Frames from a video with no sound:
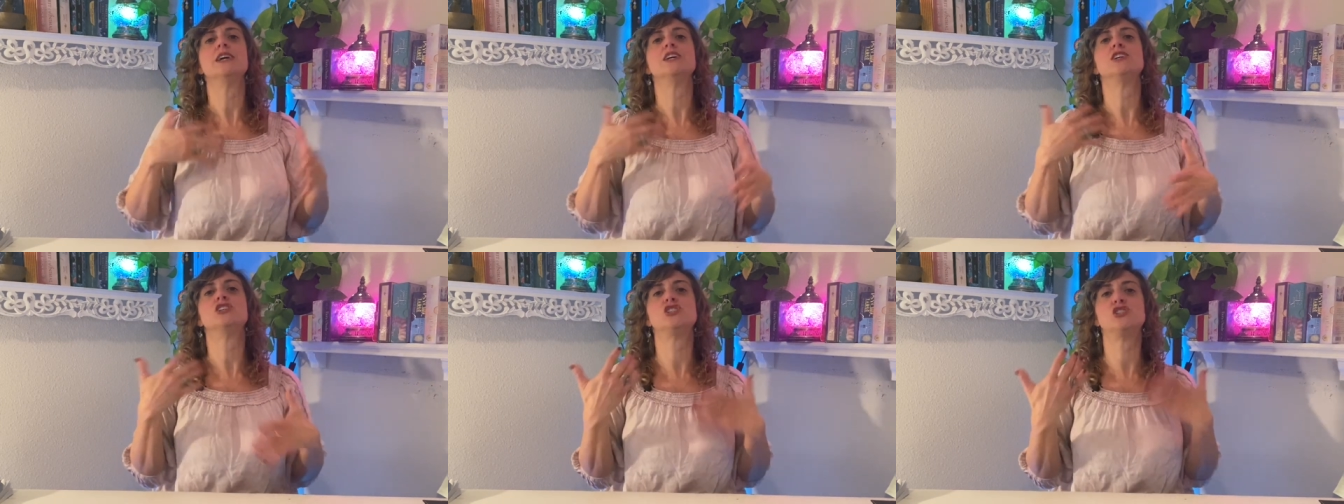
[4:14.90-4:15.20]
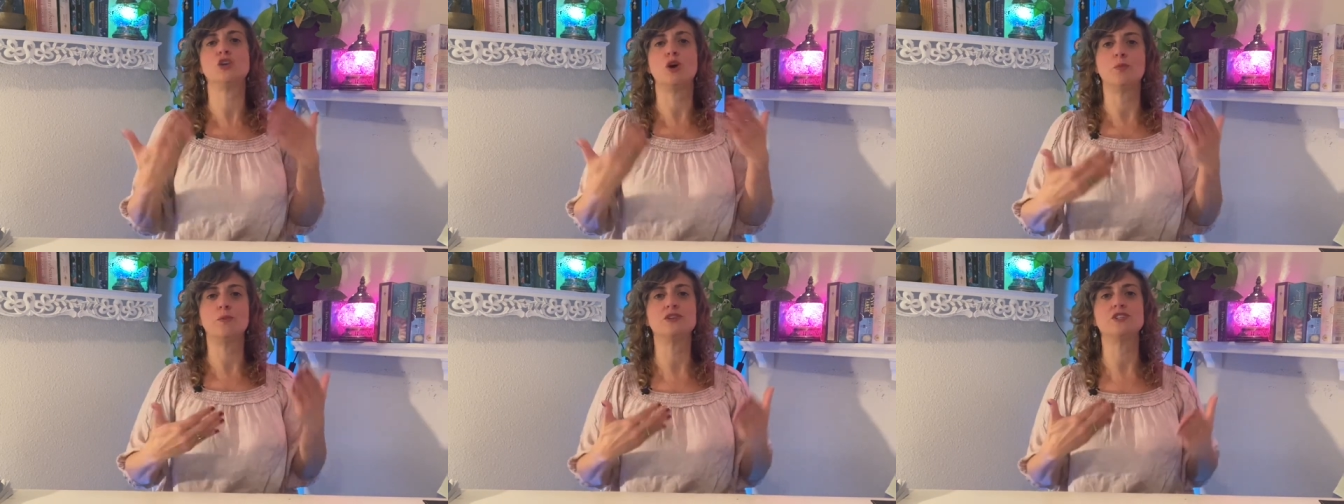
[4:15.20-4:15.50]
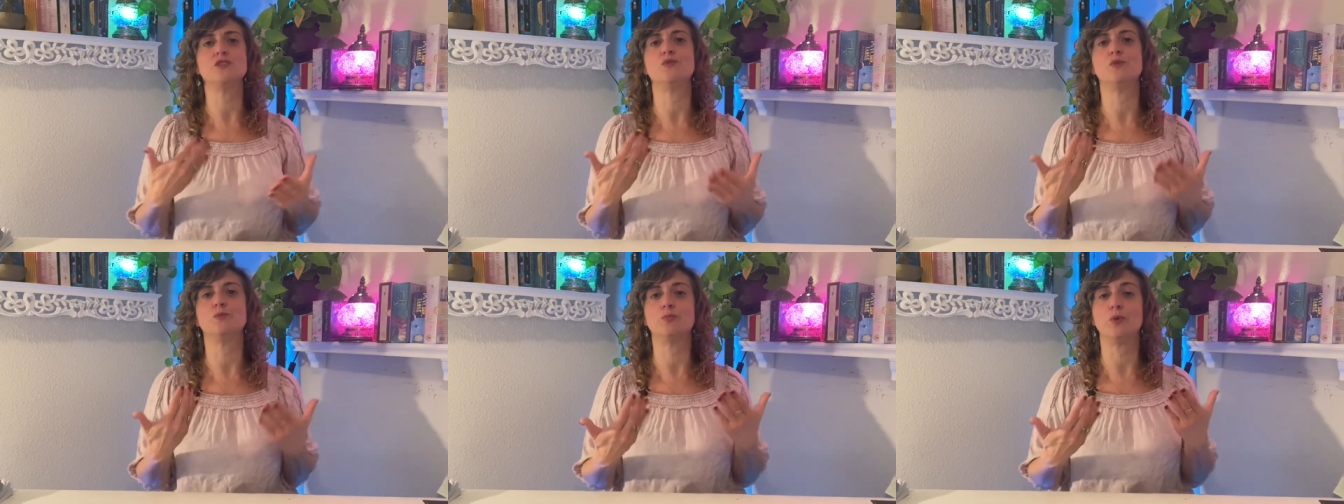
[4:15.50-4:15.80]
so much
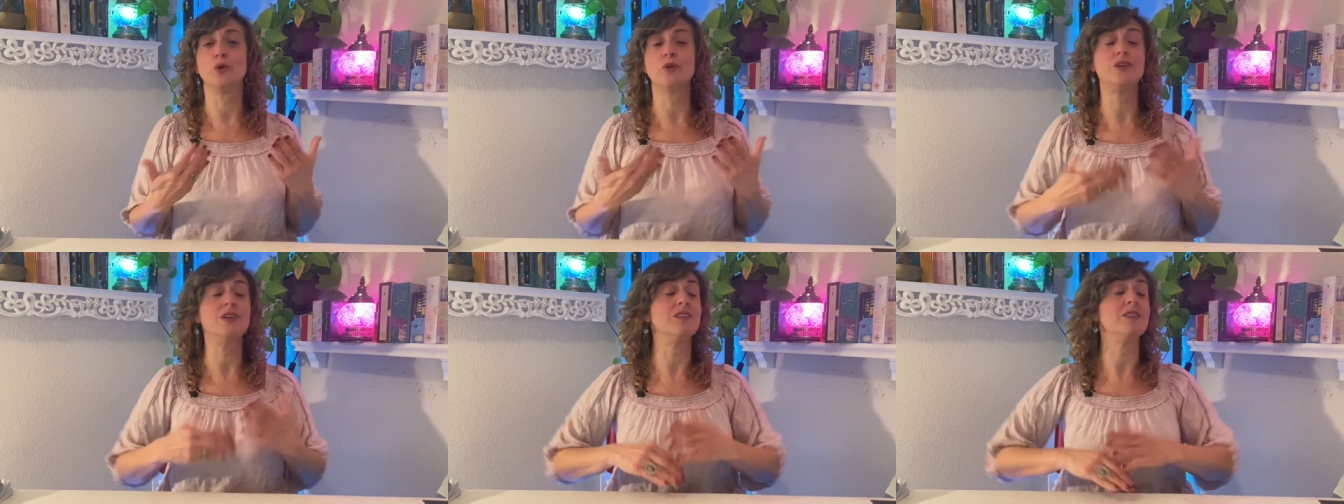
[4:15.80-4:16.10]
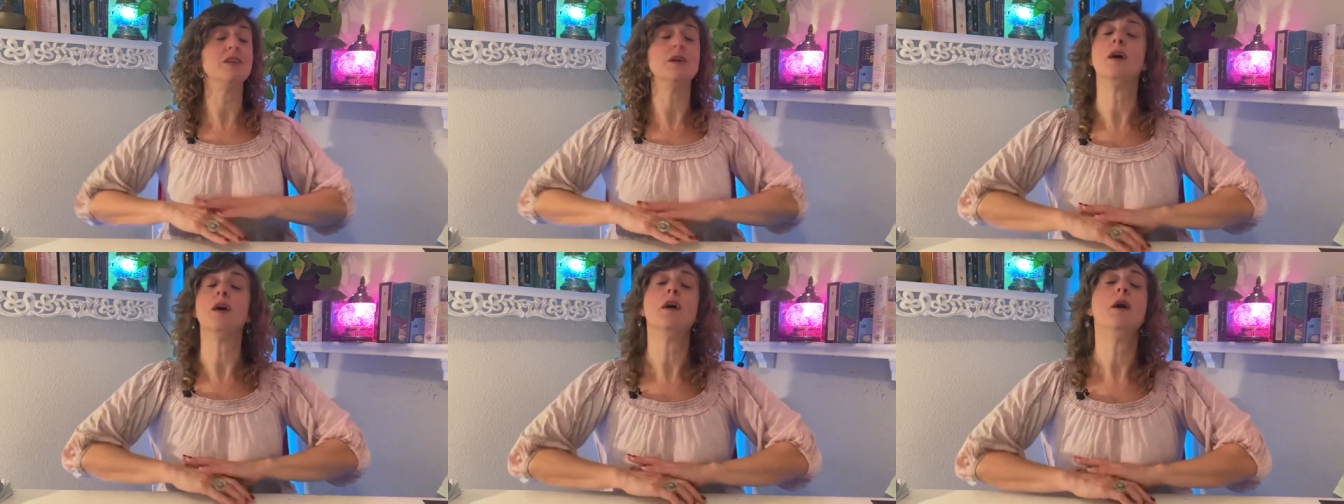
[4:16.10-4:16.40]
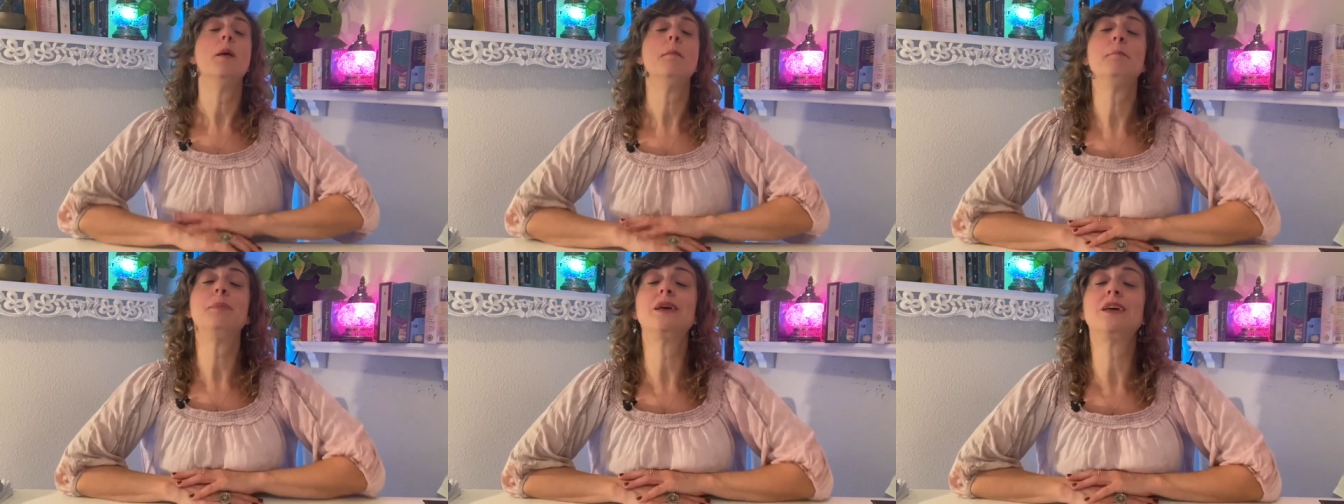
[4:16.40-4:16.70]
of a burden
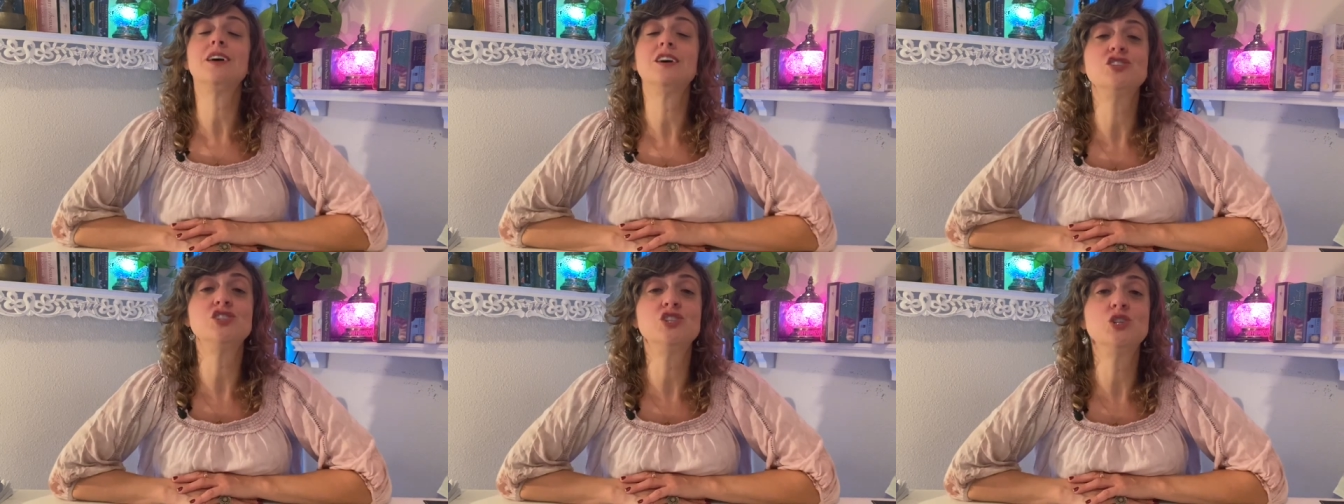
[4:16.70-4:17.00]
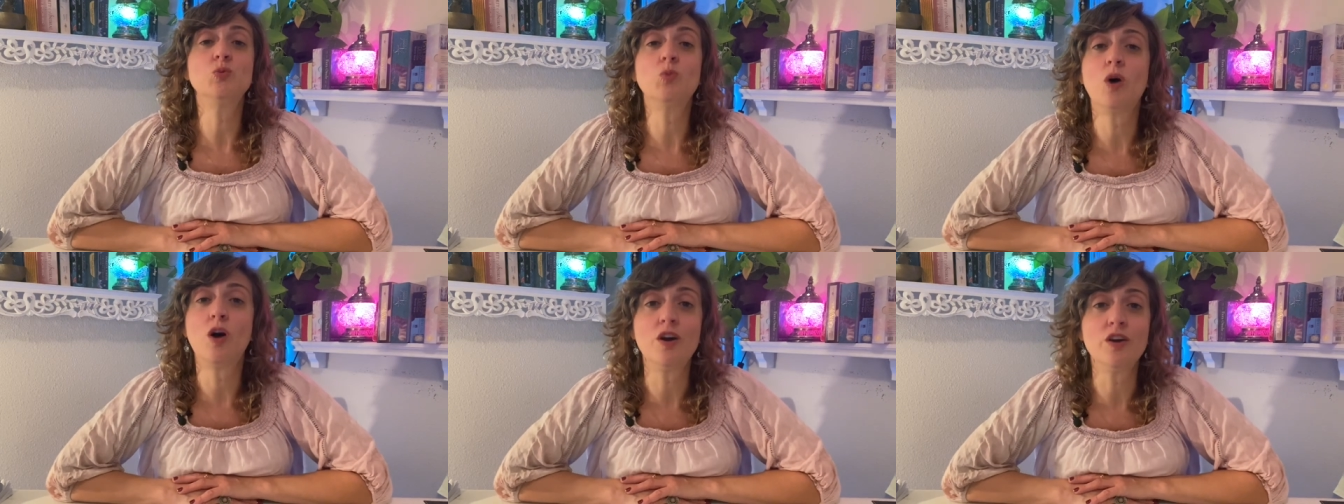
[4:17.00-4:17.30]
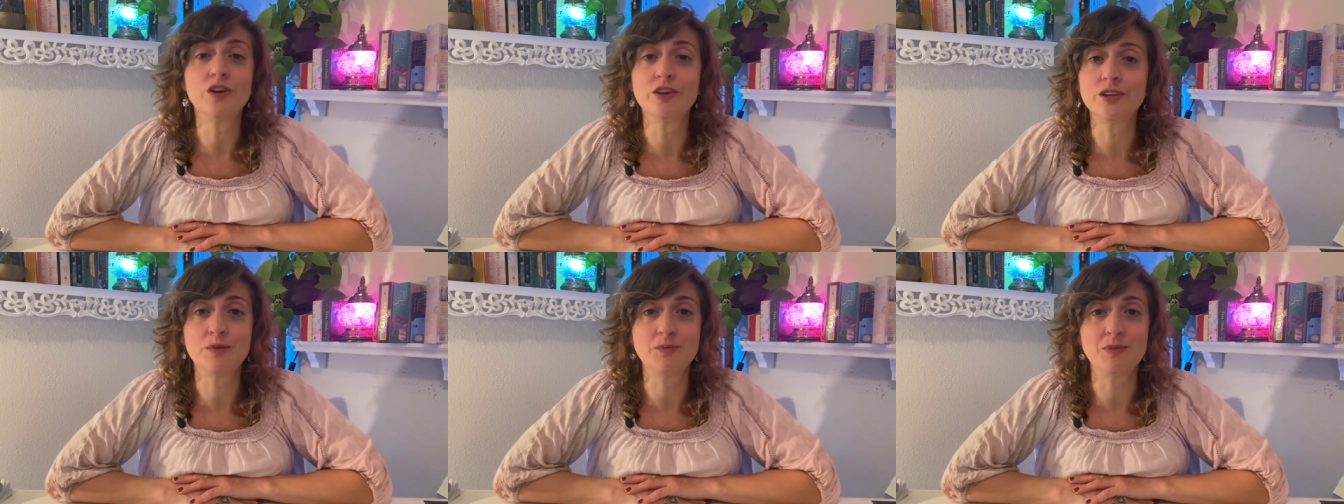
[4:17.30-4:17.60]
because you
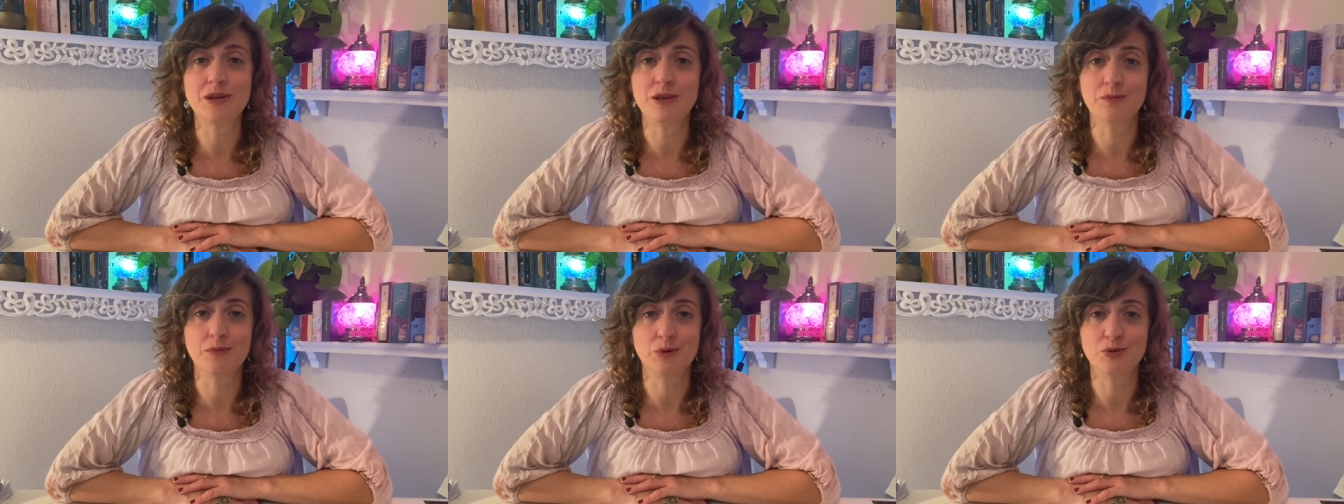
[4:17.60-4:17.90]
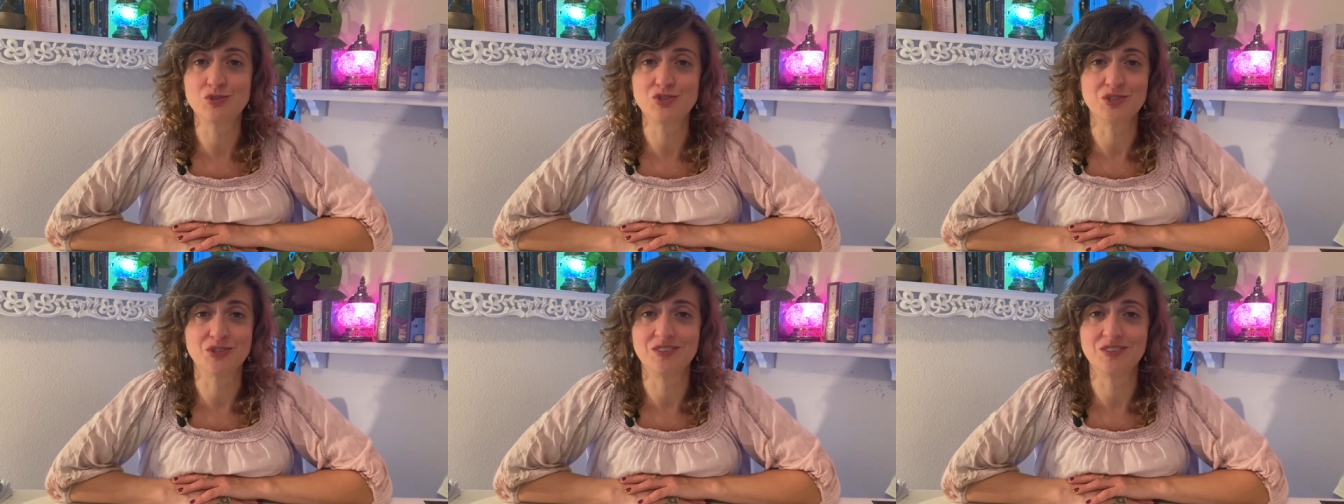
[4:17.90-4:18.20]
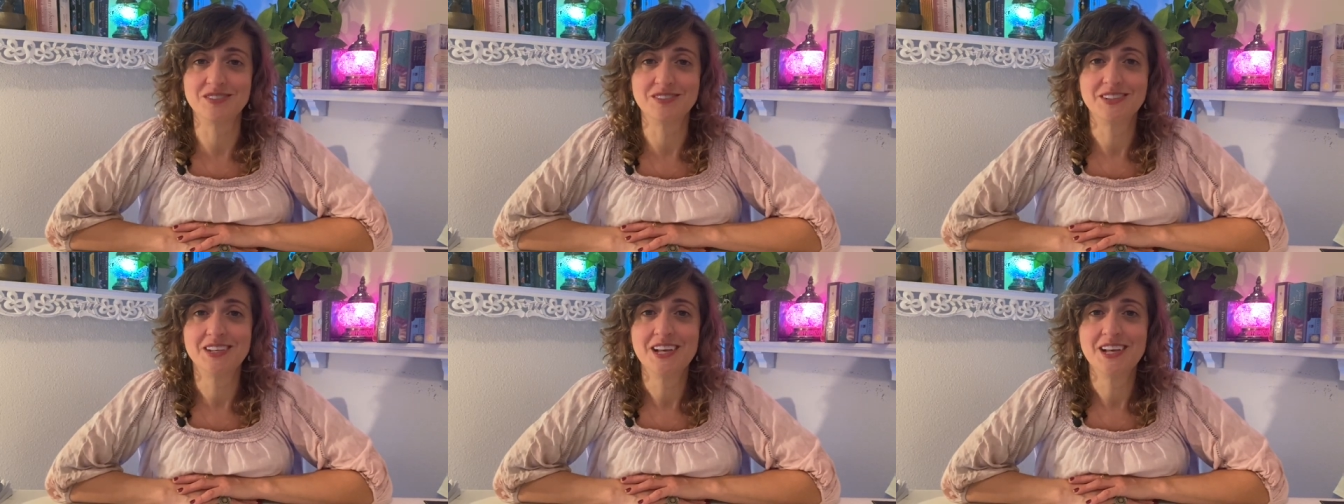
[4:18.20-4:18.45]
are going to be emotional